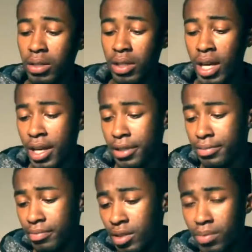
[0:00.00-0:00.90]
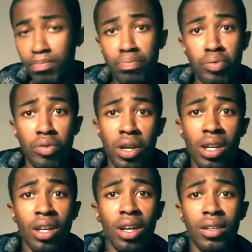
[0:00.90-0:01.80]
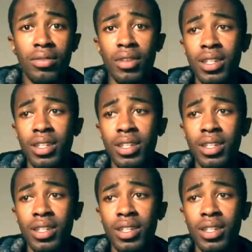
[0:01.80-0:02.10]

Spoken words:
Yeah, it's pretty good.